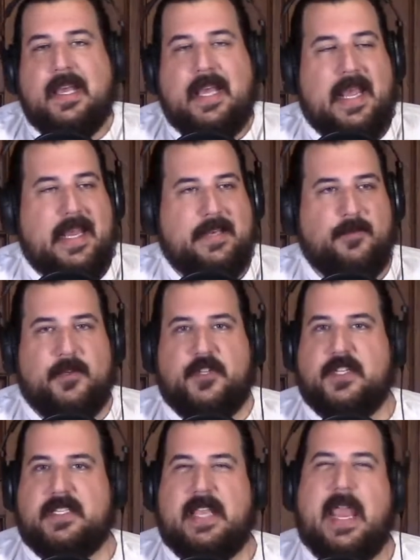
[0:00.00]
And
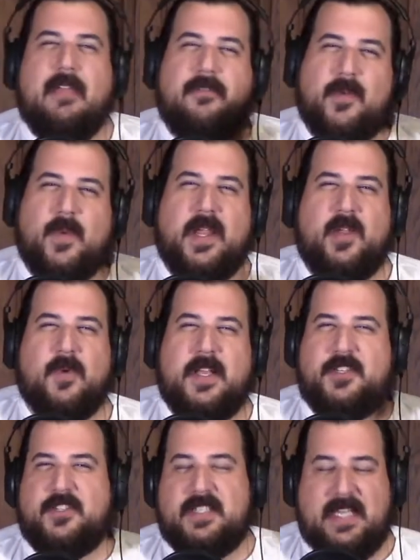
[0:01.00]
just everywhere you
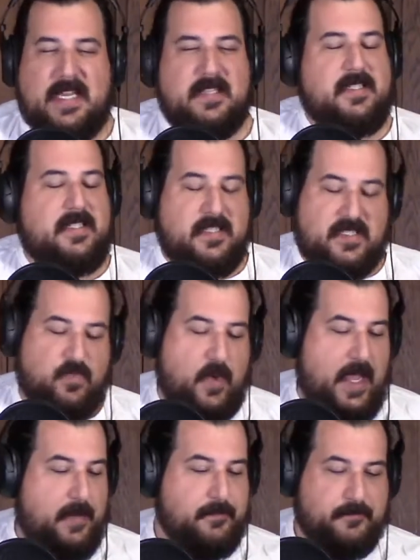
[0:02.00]
went, just instant
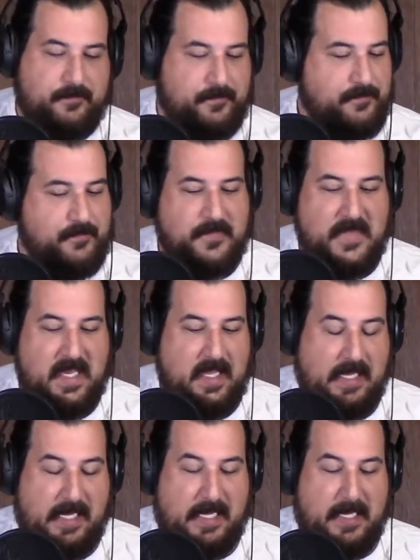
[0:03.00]
sweat.
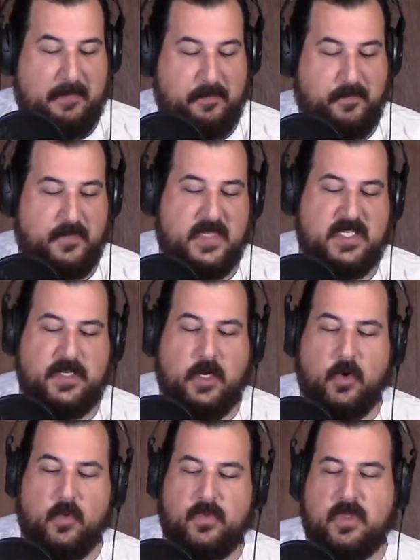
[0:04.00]

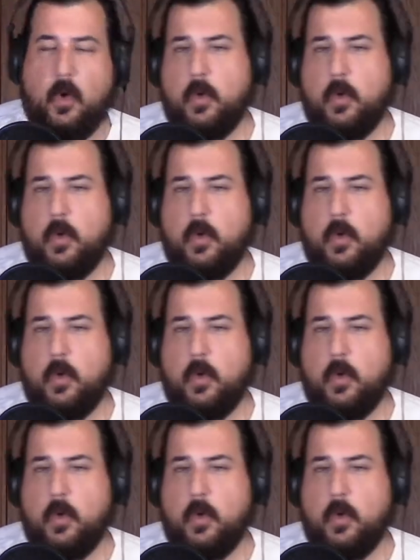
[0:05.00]
So the